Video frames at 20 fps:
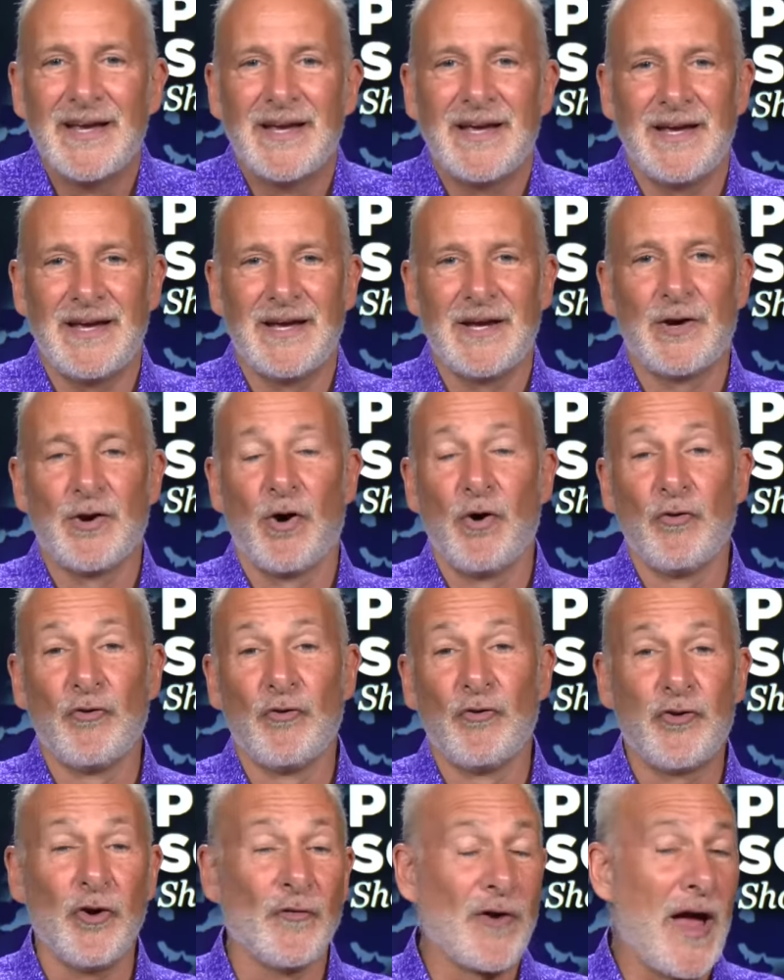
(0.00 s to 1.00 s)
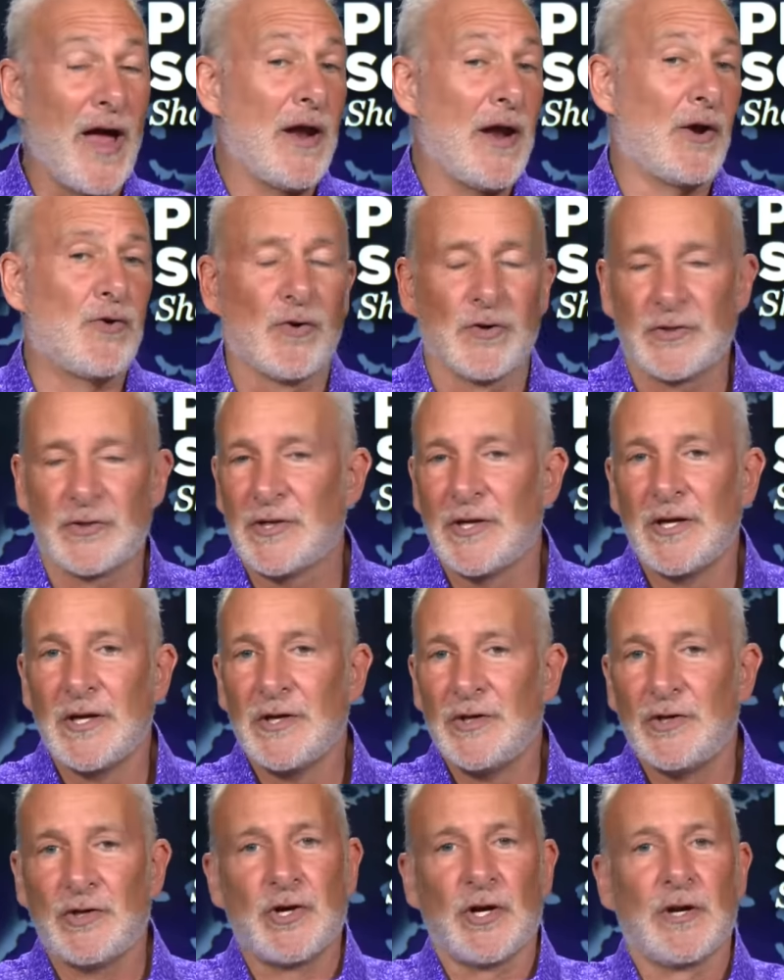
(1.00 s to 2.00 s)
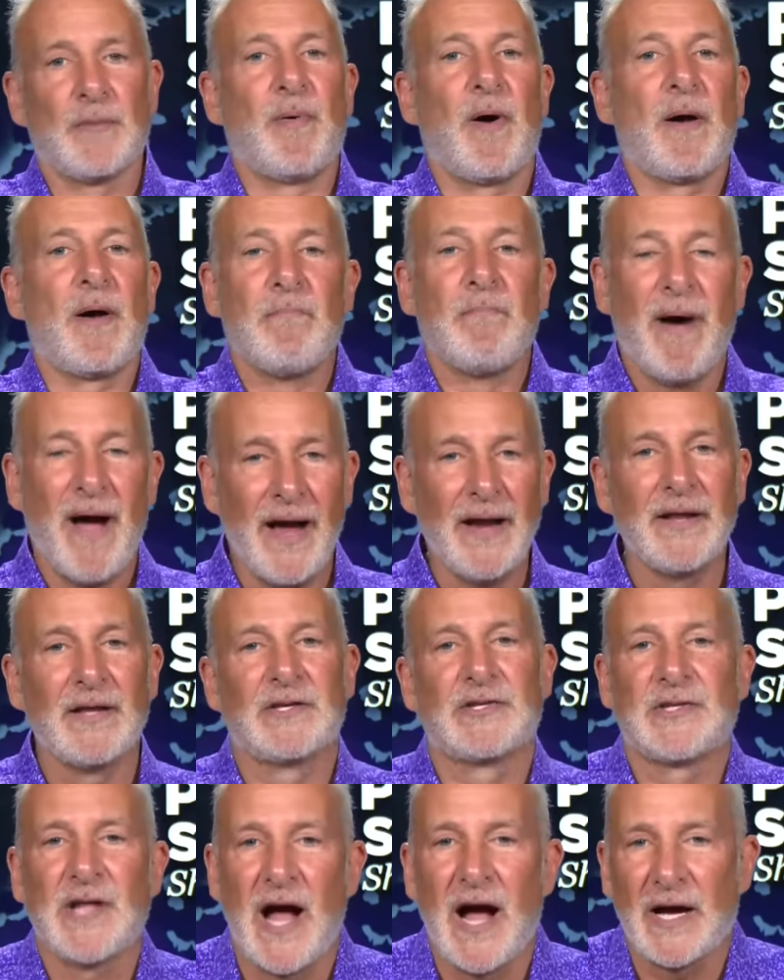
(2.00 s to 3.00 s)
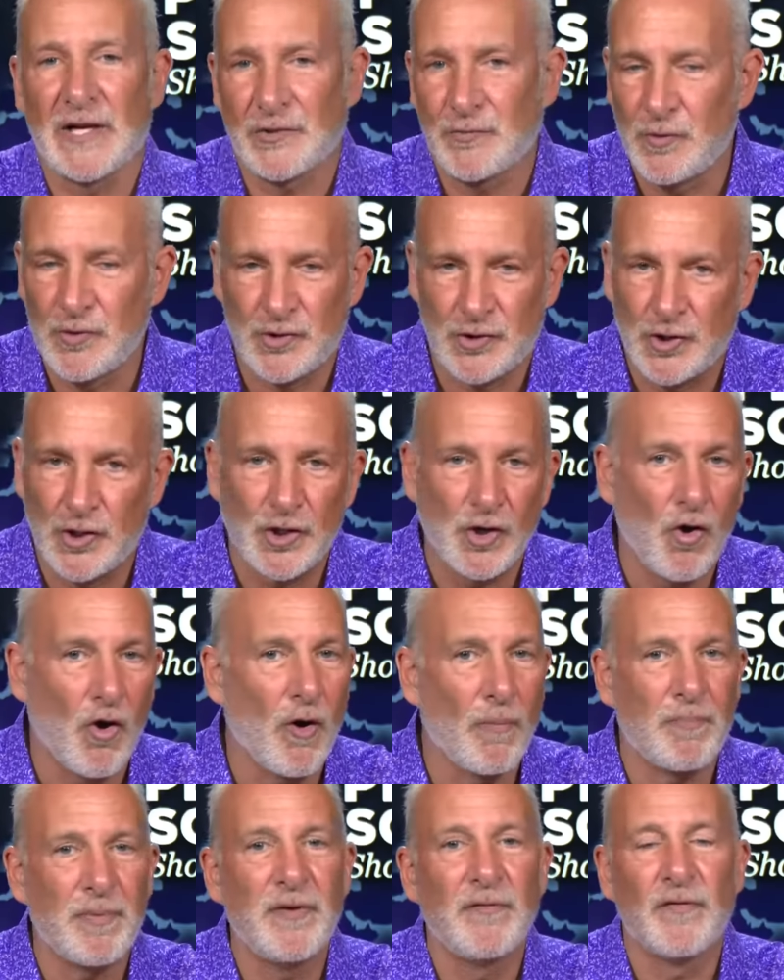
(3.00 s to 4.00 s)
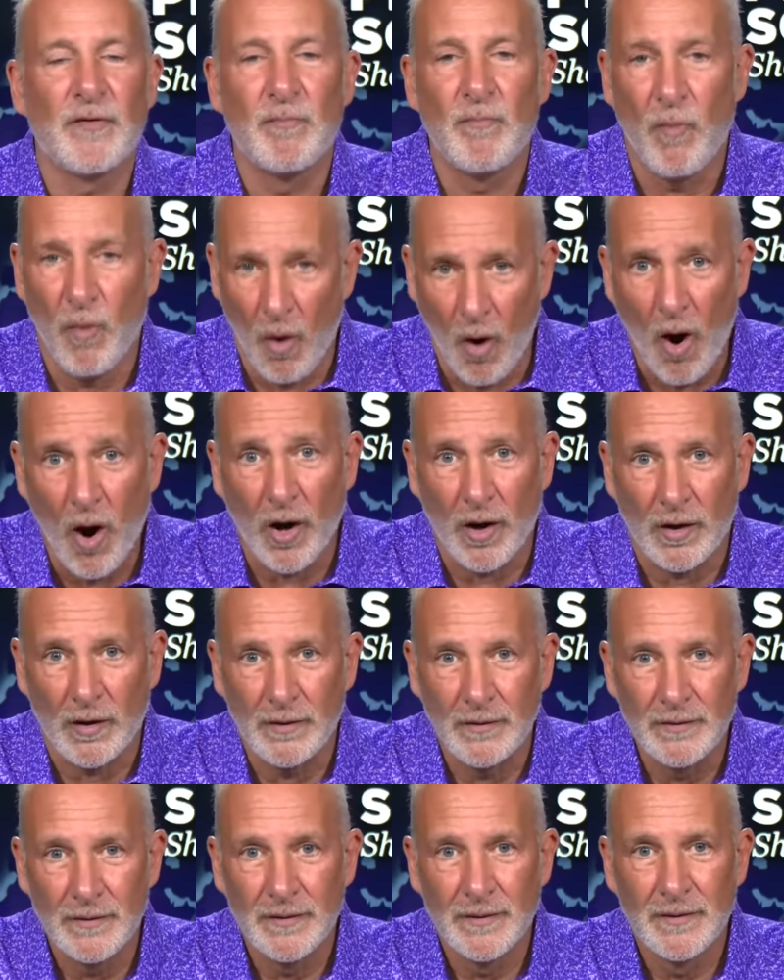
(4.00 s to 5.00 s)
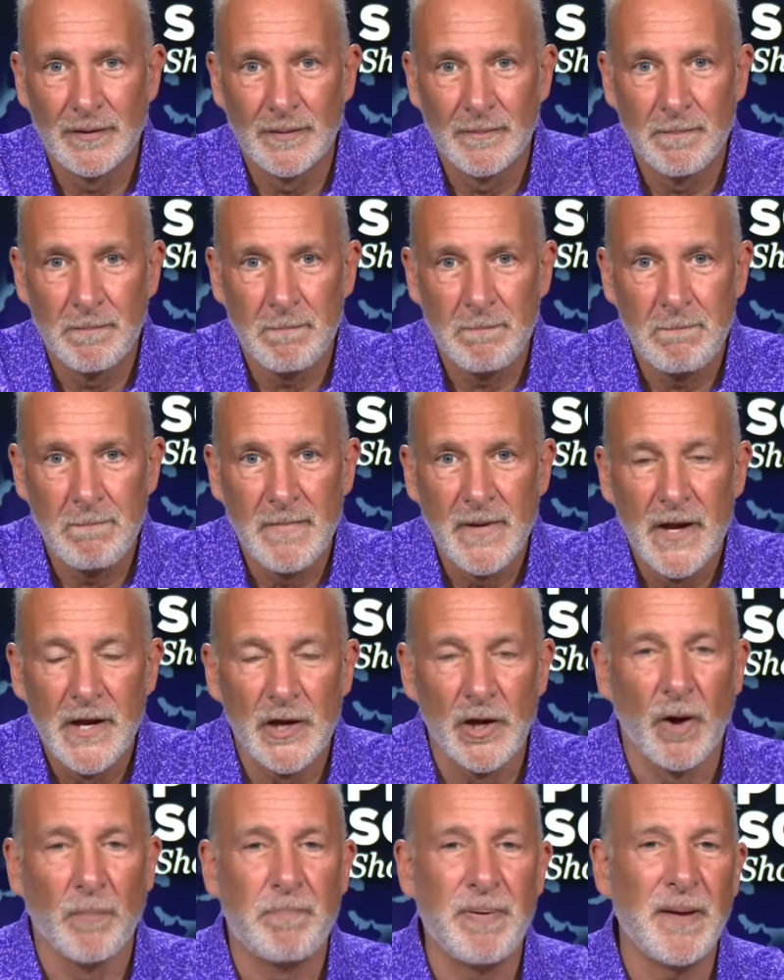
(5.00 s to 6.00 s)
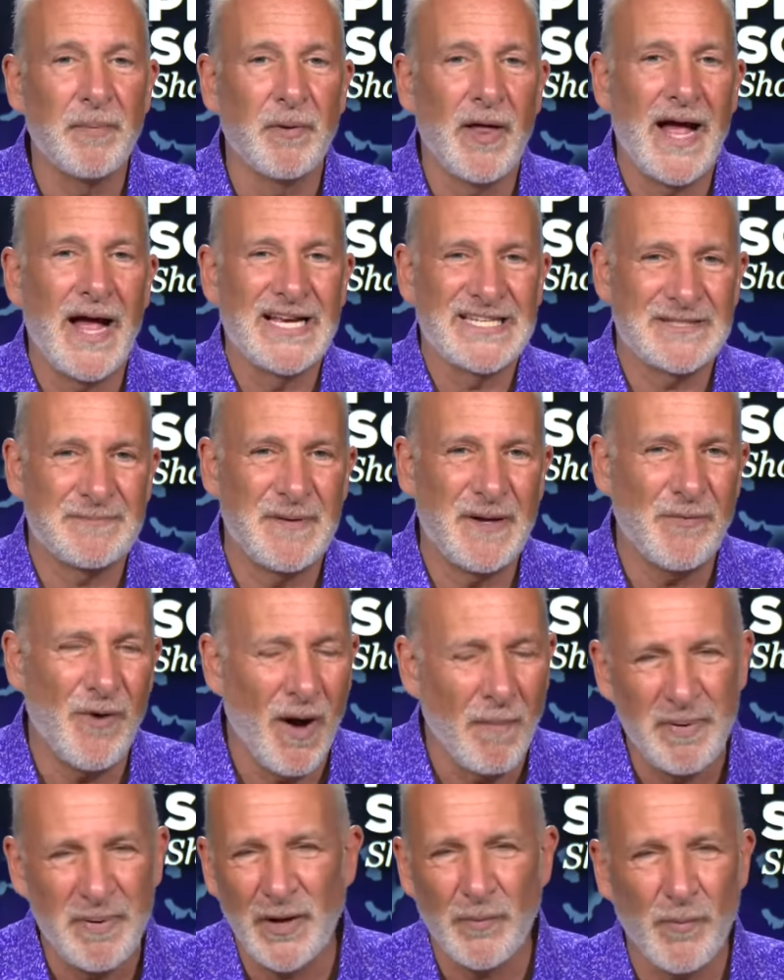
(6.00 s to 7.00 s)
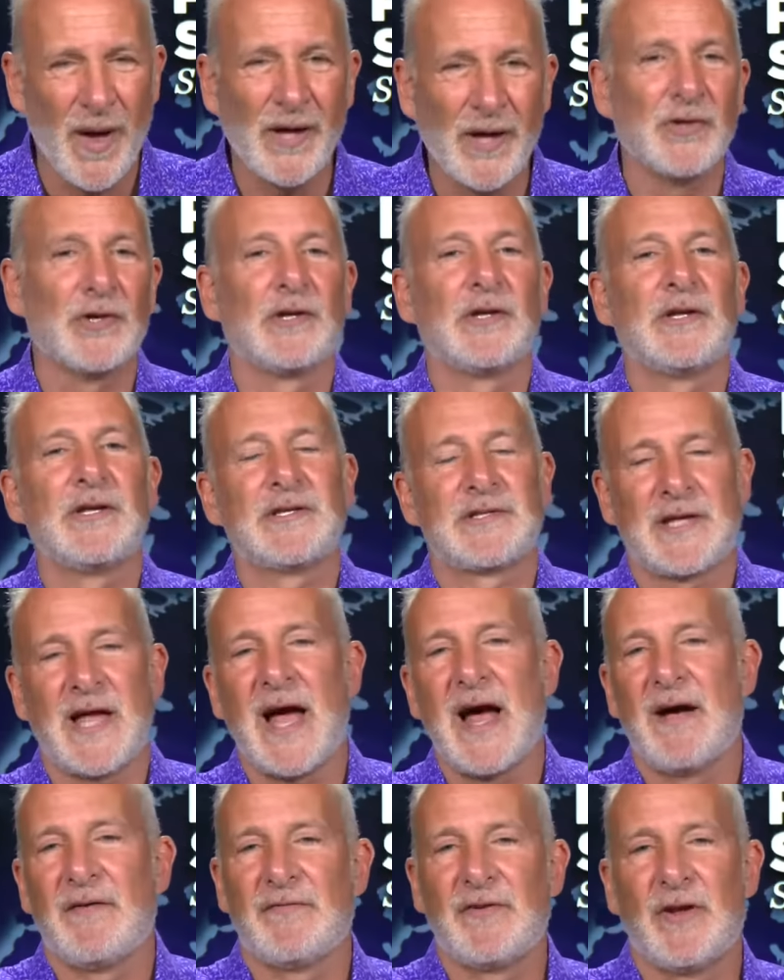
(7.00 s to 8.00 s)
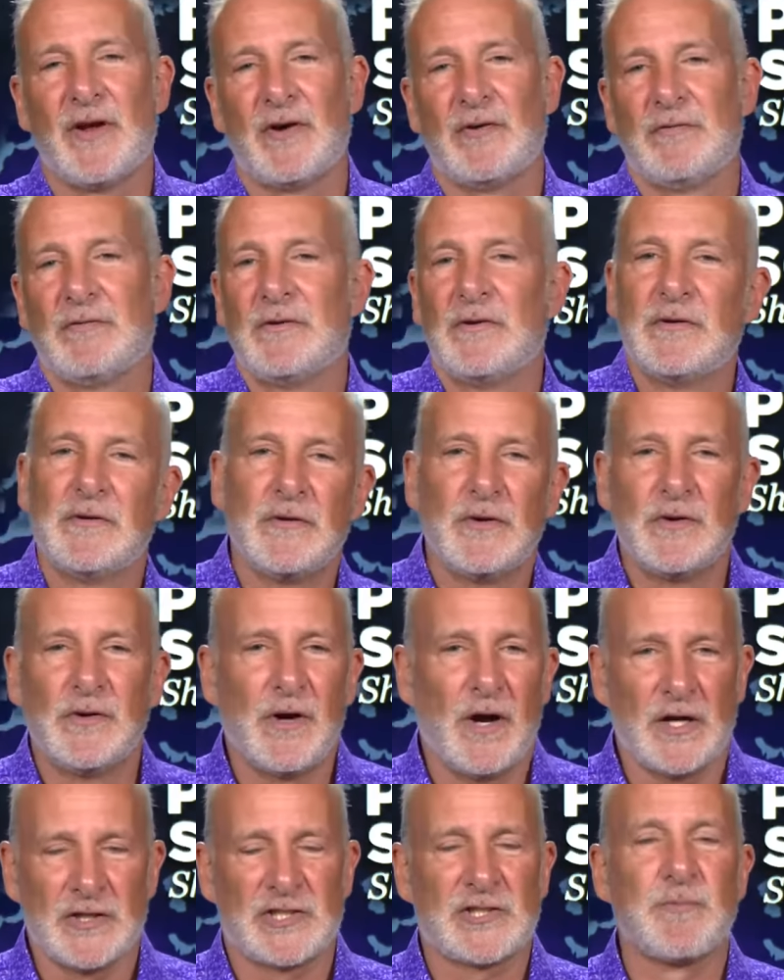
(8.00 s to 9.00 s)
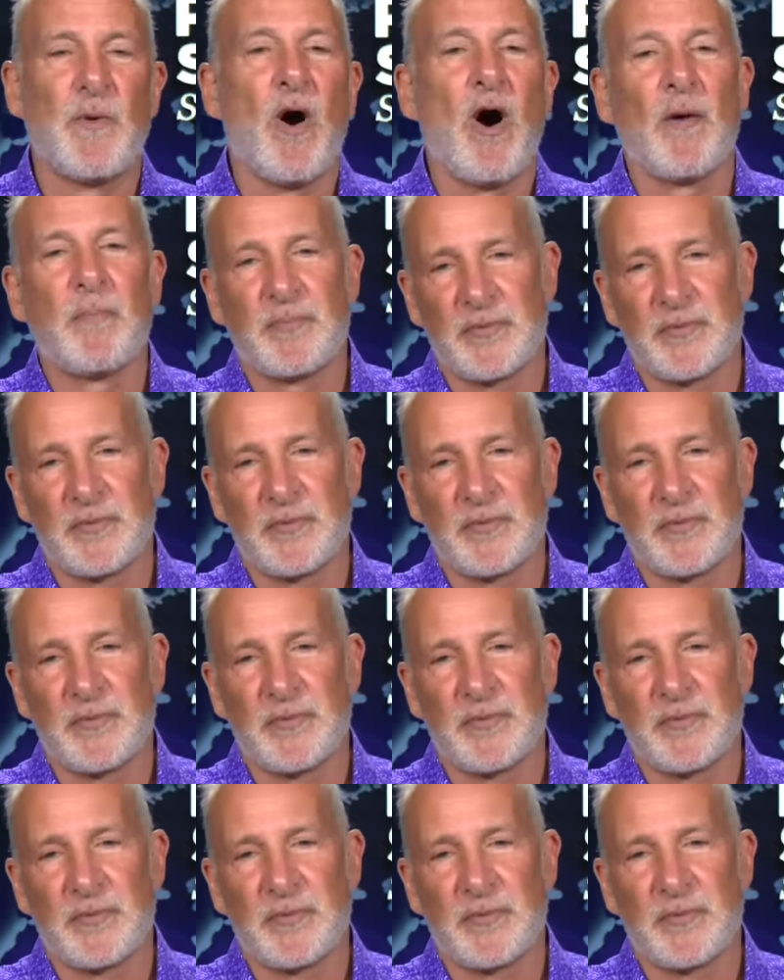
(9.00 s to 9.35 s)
in gold and silver. And of course, you could have bought mining stocks, which could go up even more. You know, people ask me, well, Peter, why don't you at least have, you know, a small